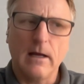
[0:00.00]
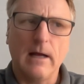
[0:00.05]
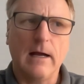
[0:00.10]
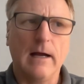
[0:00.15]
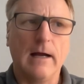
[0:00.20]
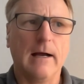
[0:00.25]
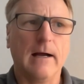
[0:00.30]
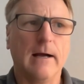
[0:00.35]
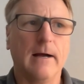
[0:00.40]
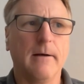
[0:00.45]

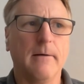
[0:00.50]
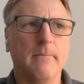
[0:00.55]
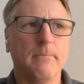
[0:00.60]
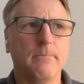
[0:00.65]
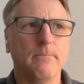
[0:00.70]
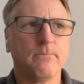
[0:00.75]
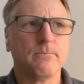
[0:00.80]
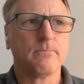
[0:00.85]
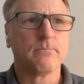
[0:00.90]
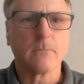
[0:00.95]

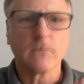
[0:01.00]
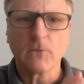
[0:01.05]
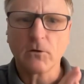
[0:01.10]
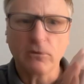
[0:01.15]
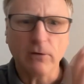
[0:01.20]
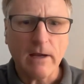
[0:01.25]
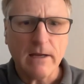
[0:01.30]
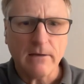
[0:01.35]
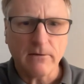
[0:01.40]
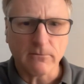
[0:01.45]
Um,
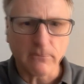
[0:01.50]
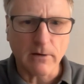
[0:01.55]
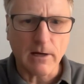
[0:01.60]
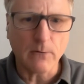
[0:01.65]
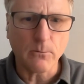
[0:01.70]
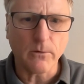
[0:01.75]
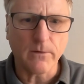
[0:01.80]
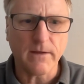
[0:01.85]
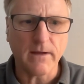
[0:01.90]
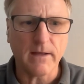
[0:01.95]
great,
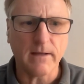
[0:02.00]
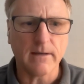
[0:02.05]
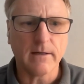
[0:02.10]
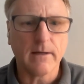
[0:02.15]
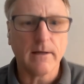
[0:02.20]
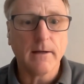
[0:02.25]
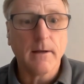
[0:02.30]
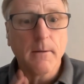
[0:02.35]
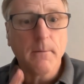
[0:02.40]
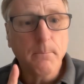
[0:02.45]
run with it.
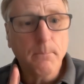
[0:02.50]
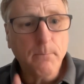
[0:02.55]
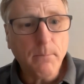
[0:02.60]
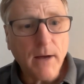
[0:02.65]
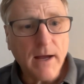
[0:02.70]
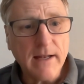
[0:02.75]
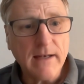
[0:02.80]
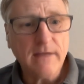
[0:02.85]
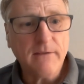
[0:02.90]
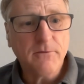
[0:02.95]

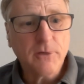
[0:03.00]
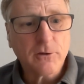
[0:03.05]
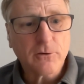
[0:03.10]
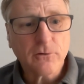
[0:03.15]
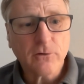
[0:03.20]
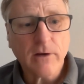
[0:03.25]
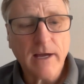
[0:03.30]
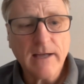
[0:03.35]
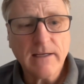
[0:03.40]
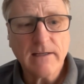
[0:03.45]
But if you're
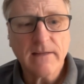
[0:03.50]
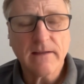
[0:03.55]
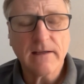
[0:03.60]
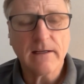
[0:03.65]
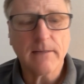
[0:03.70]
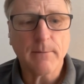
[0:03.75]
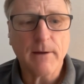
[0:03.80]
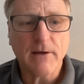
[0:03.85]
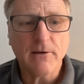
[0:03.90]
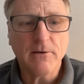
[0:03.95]
trying to
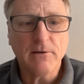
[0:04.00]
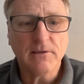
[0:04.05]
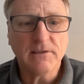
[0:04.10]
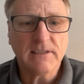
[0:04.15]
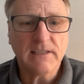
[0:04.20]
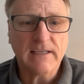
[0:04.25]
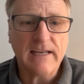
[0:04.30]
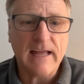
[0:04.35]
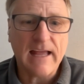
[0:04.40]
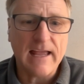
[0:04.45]
think about
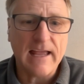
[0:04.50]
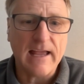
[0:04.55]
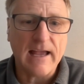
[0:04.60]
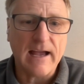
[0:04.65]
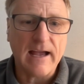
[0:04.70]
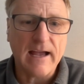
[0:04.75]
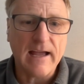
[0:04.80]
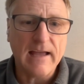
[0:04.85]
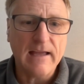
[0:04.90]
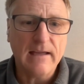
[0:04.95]
using an
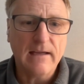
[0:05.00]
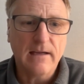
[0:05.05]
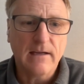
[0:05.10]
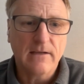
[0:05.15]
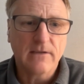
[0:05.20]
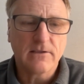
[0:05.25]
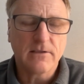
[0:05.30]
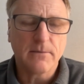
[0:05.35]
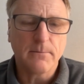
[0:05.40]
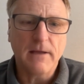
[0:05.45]
AI
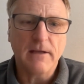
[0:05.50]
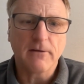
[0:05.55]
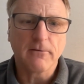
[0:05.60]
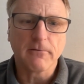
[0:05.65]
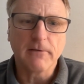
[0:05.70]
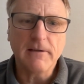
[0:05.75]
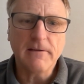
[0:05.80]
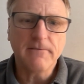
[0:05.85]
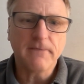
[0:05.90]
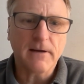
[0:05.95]
to make
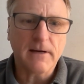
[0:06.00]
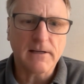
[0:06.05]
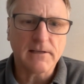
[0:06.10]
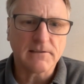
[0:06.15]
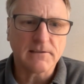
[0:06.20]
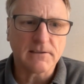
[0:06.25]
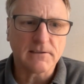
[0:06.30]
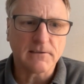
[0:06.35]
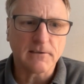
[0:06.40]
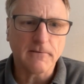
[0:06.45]

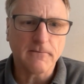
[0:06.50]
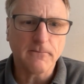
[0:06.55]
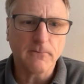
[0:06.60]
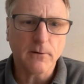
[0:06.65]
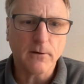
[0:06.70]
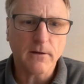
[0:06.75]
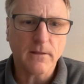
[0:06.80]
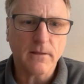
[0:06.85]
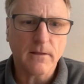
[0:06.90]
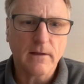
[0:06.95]
refunds and so
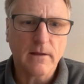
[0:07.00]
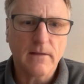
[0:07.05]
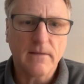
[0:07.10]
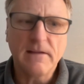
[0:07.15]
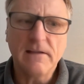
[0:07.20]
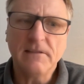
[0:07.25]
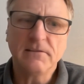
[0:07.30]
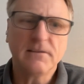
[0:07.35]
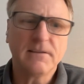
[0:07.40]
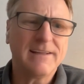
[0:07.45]
forth,
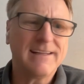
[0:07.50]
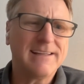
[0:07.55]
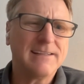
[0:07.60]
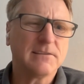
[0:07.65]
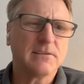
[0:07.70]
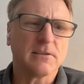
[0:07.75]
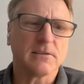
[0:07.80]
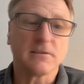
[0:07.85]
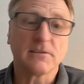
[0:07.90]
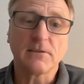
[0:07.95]
these
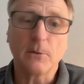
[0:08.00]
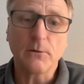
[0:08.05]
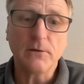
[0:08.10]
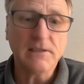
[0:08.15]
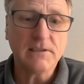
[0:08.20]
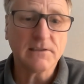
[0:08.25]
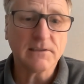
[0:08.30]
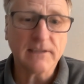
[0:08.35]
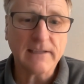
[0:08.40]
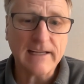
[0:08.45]
things are so
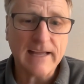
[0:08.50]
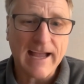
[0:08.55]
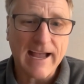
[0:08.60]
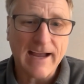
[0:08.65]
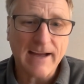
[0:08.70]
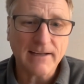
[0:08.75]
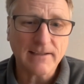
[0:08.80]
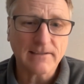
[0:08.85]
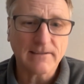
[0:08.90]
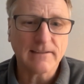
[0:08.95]
easily
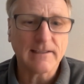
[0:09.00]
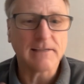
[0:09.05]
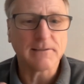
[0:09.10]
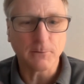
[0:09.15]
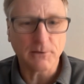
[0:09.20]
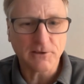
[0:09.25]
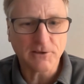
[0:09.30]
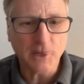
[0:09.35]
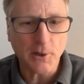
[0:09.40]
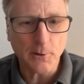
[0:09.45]
hacked, as
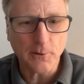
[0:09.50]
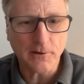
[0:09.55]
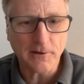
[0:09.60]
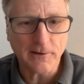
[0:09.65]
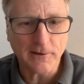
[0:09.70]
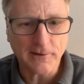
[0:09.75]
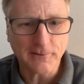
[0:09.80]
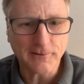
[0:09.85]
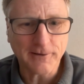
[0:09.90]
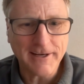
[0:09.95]
we showed in
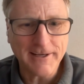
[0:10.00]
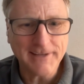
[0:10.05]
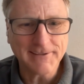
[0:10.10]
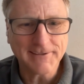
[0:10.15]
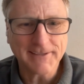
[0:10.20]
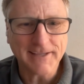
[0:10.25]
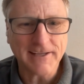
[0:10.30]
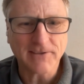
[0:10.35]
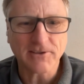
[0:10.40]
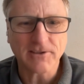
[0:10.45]
the training
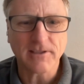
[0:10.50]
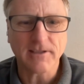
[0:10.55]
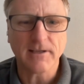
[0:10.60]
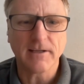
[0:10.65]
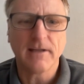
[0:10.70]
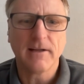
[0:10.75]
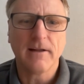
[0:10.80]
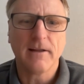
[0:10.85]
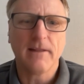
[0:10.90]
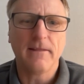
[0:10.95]
session,
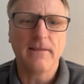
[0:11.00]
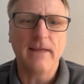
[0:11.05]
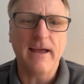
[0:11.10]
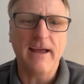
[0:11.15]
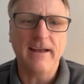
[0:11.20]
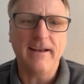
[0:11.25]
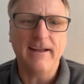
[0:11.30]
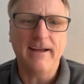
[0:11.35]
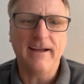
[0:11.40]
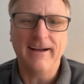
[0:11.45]

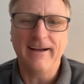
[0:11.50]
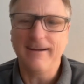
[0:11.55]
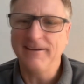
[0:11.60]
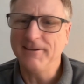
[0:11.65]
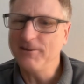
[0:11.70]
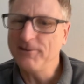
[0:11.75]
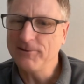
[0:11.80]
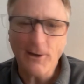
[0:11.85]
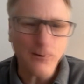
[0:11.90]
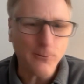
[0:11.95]
that uh,
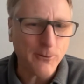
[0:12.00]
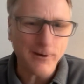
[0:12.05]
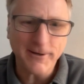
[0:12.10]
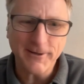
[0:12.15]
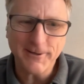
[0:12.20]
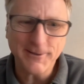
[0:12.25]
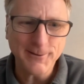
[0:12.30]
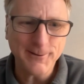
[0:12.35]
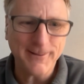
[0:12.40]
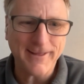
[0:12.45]
you don't want
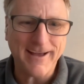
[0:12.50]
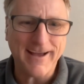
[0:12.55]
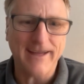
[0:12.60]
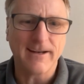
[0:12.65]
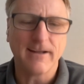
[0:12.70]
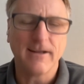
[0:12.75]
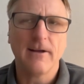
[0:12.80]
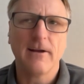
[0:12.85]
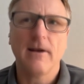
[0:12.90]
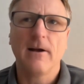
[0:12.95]
to do that.
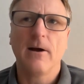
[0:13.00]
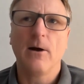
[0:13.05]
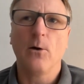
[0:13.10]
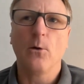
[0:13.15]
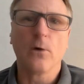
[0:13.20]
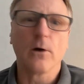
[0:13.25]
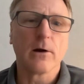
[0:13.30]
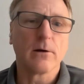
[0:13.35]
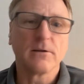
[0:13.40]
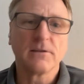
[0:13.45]

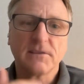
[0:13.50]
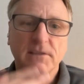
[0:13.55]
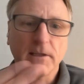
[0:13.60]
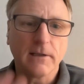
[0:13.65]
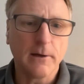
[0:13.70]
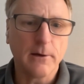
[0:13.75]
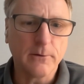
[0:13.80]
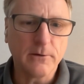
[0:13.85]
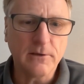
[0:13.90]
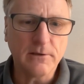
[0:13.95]
Or
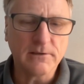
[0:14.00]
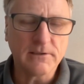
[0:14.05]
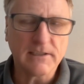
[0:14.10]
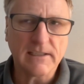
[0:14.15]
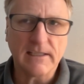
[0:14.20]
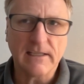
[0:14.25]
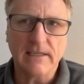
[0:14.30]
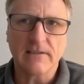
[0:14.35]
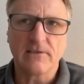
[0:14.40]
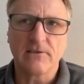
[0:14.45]
Zillow
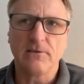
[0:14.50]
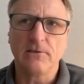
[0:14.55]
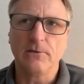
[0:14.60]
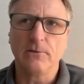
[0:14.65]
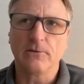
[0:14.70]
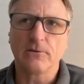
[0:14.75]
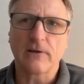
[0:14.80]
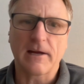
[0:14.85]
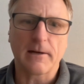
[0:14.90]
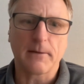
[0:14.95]
using it
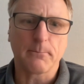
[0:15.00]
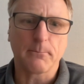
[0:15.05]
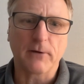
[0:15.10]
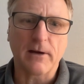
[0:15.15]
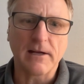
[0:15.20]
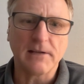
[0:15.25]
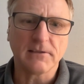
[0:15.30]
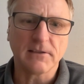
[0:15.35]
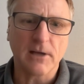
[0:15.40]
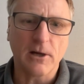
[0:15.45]
to try to
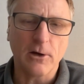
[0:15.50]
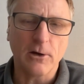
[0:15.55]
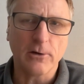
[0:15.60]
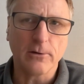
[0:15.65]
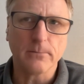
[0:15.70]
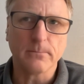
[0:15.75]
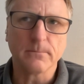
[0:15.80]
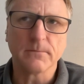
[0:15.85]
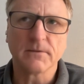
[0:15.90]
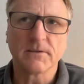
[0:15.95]
price
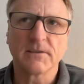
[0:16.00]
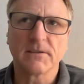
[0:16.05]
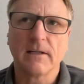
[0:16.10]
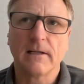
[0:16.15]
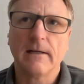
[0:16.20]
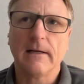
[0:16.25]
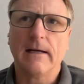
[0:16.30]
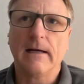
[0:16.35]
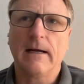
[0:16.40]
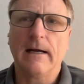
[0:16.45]
homes.
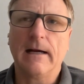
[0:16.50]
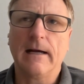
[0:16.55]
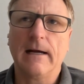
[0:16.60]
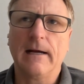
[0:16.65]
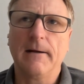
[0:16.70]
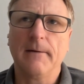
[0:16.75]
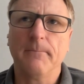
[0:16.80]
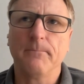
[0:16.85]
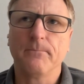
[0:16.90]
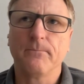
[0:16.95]

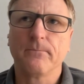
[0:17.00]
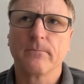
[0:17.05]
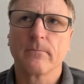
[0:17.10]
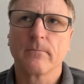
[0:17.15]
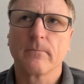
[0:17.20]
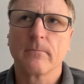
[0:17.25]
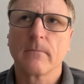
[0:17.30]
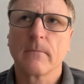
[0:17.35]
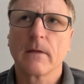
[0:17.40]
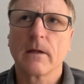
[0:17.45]
Um,
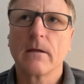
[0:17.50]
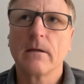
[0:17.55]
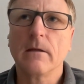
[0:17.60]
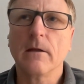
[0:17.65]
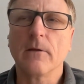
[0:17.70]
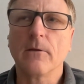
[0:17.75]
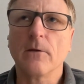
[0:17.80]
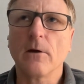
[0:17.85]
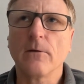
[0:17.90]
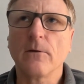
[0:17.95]

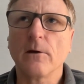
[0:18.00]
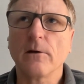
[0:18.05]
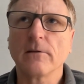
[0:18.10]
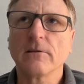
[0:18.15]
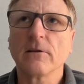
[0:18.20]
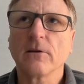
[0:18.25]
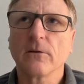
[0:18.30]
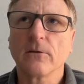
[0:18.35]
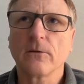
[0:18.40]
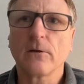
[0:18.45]
you know, th-
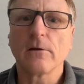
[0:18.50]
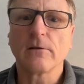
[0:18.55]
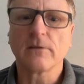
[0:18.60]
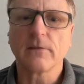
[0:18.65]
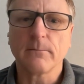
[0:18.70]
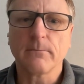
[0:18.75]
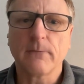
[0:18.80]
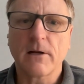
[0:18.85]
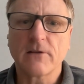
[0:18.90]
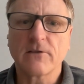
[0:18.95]
those are those
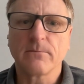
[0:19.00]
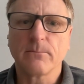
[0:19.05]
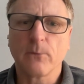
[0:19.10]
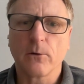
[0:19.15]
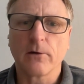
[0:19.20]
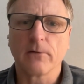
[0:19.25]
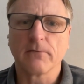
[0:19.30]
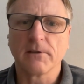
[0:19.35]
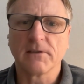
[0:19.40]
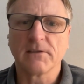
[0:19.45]
are much
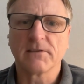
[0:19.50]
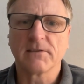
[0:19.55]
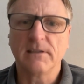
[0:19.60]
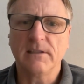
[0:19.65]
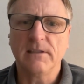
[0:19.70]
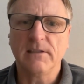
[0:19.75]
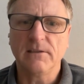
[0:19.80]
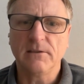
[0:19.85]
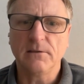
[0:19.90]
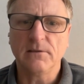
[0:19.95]
more
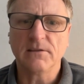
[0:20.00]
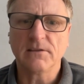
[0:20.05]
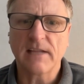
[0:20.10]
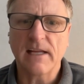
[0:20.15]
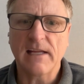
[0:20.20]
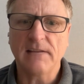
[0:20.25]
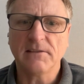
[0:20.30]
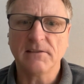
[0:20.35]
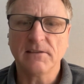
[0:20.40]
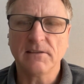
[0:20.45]
risky use
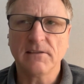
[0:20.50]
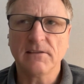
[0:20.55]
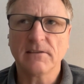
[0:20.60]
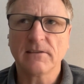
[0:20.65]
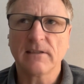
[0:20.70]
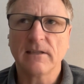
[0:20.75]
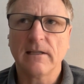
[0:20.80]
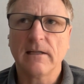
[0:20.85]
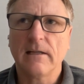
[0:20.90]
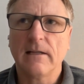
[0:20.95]

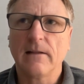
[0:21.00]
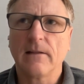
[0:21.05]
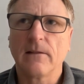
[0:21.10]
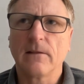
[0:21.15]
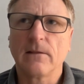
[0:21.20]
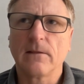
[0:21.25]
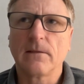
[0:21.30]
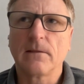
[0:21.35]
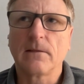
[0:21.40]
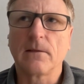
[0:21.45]
cases.
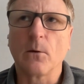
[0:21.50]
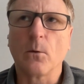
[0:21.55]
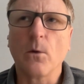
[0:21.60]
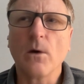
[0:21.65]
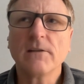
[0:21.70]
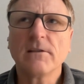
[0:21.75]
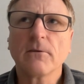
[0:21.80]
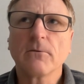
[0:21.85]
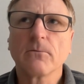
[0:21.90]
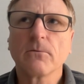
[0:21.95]
The
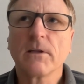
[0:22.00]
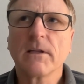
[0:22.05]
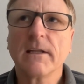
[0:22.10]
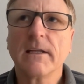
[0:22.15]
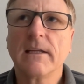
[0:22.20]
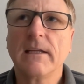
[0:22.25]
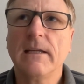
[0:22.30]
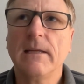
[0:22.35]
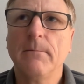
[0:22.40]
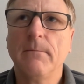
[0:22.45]
ones that
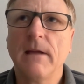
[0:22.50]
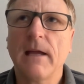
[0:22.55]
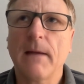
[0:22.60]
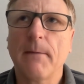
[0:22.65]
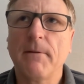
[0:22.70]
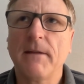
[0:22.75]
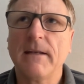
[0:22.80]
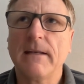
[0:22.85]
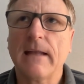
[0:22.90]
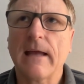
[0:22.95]
really keep me
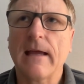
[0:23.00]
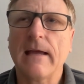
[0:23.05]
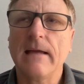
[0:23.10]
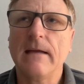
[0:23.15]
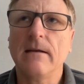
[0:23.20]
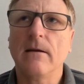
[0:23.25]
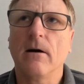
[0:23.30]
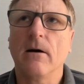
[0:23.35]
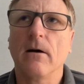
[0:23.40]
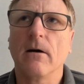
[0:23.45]
up at
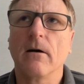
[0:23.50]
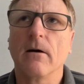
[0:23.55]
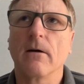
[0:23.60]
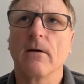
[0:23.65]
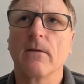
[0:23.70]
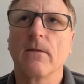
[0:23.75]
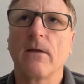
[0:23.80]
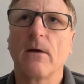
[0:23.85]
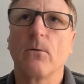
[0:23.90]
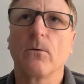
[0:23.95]
night
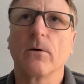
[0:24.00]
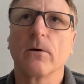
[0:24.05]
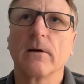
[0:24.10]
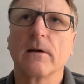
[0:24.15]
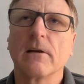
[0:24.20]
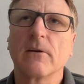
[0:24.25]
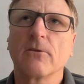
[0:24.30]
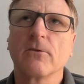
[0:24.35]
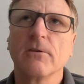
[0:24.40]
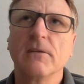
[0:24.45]
are that we're
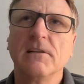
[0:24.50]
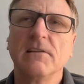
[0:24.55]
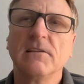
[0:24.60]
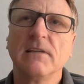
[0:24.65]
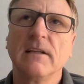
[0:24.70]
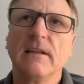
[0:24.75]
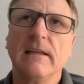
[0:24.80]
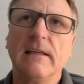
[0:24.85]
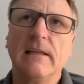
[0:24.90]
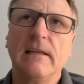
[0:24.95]

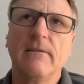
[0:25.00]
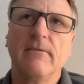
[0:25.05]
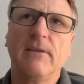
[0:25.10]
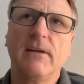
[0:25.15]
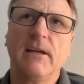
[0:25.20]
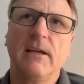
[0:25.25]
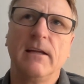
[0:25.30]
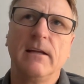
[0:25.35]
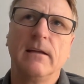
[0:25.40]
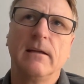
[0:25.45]
increasingly
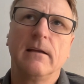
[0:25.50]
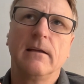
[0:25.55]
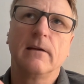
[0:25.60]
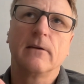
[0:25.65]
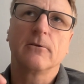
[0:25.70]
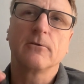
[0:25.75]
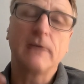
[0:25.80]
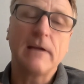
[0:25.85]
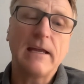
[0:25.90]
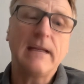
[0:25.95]
giving
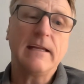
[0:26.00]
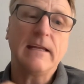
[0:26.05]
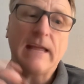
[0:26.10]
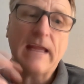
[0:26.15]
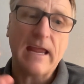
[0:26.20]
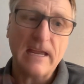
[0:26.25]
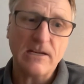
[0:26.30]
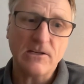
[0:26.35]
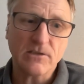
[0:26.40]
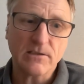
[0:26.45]
creating
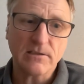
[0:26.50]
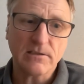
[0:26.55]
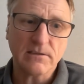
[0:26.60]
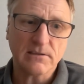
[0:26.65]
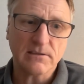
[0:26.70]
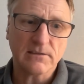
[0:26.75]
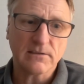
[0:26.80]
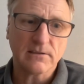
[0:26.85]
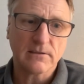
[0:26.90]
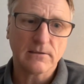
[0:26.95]

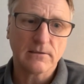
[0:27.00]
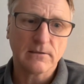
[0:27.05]
agents